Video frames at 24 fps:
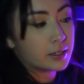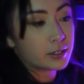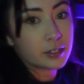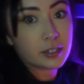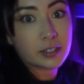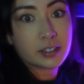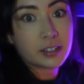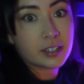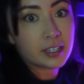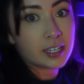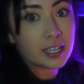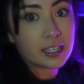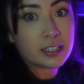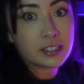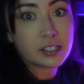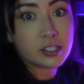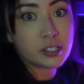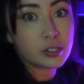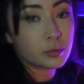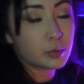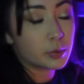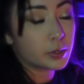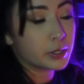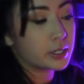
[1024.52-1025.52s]
are, again,
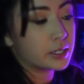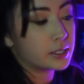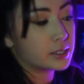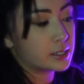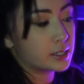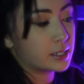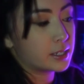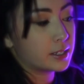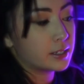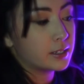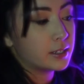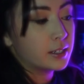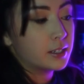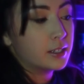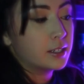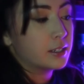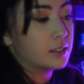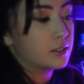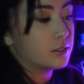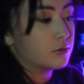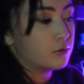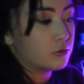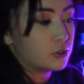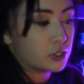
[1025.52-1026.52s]
super easy.
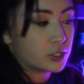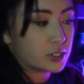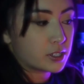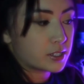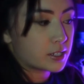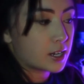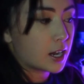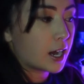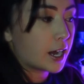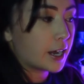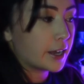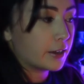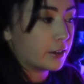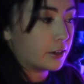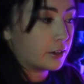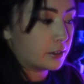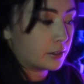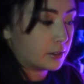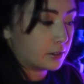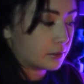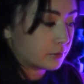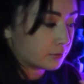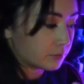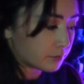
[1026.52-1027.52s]
Just tie
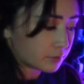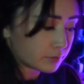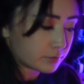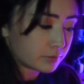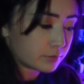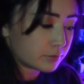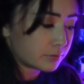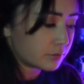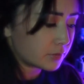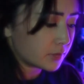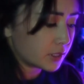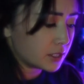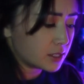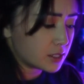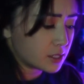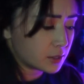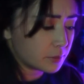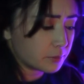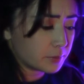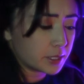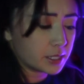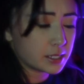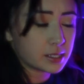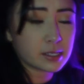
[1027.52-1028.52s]
on
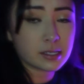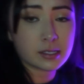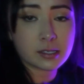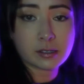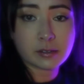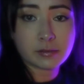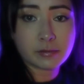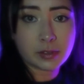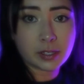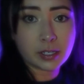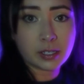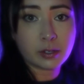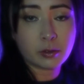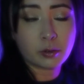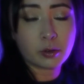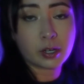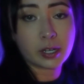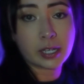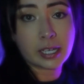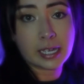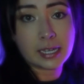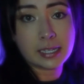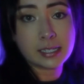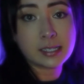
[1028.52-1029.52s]
some pieces of the
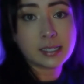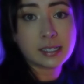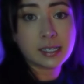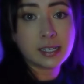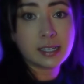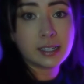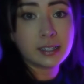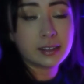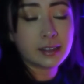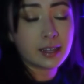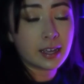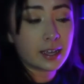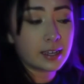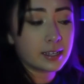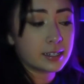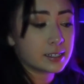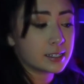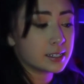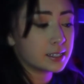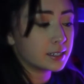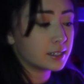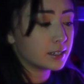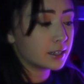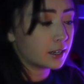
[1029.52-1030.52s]
organza
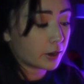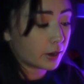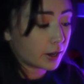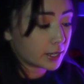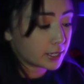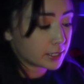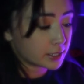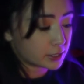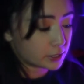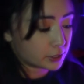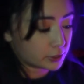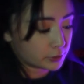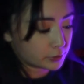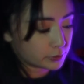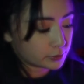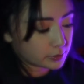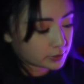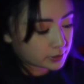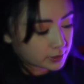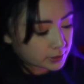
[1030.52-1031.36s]
that I got too.